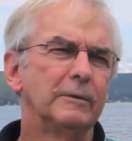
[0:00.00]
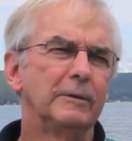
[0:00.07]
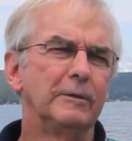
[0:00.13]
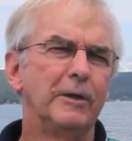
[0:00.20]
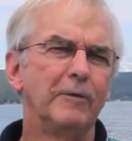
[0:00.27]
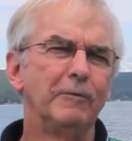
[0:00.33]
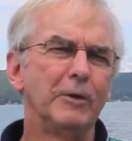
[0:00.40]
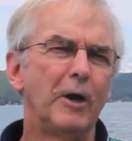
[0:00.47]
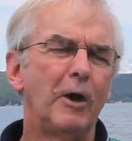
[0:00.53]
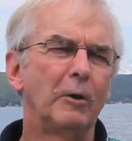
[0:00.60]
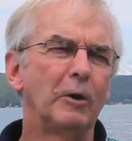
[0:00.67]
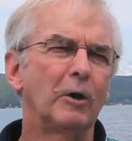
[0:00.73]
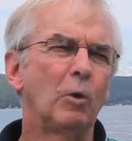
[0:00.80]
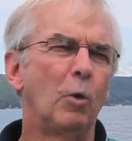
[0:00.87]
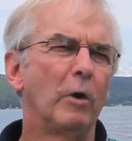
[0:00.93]
giving
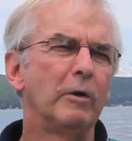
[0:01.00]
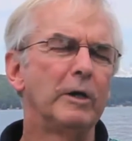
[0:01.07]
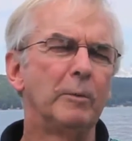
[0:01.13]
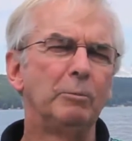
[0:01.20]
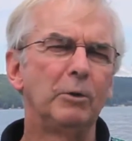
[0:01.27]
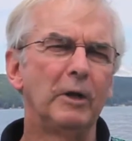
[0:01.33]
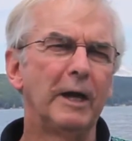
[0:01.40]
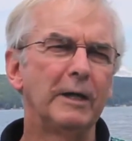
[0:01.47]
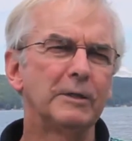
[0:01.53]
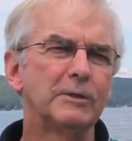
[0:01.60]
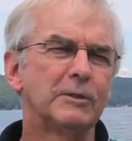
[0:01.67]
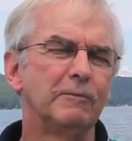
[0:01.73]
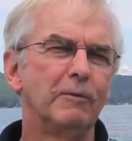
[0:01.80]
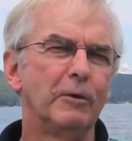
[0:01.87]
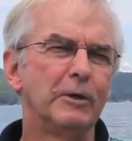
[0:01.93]
out aquarium plants
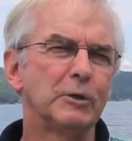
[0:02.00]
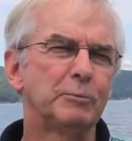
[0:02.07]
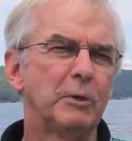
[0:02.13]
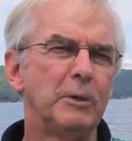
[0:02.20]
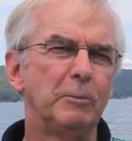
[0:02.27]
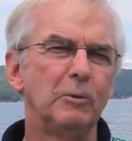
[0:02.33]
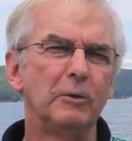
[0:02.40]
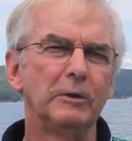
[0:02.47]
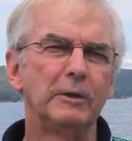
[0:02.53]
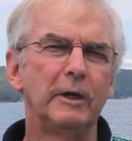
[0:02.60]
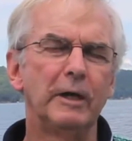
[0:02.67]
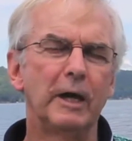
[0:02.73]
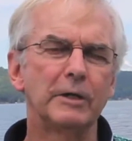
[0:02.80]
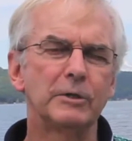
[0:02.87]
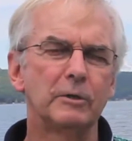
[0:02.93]
to various people, and
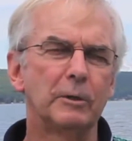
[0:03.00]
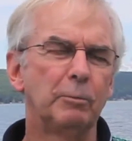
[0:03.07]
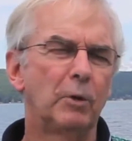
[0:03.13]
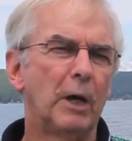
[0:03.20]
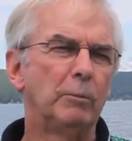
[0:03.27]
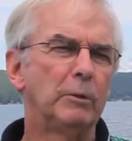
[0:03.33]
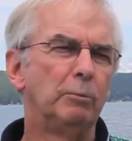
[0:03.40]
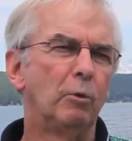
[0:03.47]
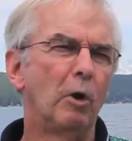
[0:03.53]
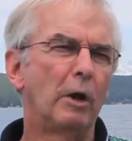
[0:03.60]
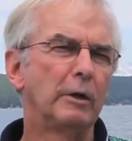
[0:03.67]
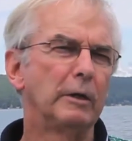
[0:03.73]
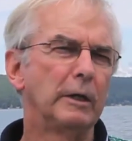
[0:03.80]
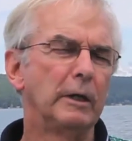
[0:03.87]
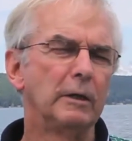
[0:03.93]
they actually probably
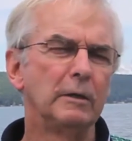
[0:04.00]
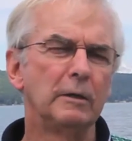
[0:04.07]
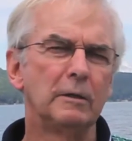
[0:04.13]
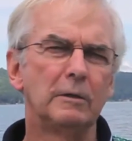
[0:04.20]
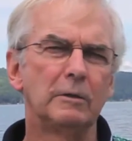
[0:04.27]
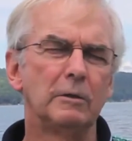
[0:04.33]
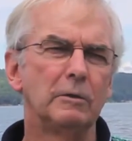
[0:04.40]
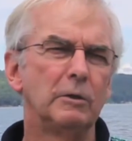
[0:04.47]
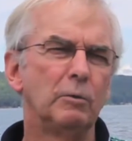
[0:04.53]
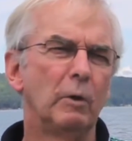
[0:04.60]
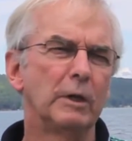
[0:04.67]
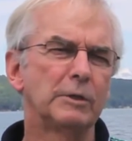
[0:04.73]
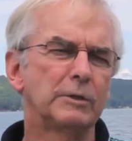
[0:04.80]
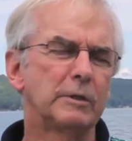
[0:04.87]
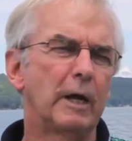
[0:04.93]
brought it into the
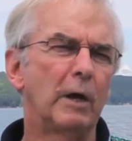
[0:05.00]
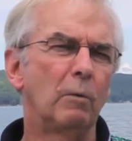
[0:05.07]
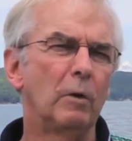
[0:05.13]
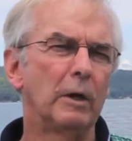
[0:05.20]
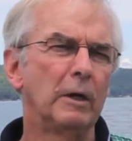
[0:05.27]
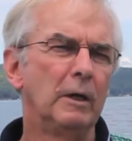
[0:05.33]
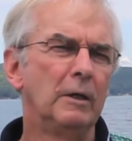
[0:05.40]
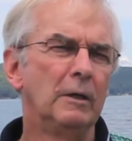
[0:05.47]
U.S. that way.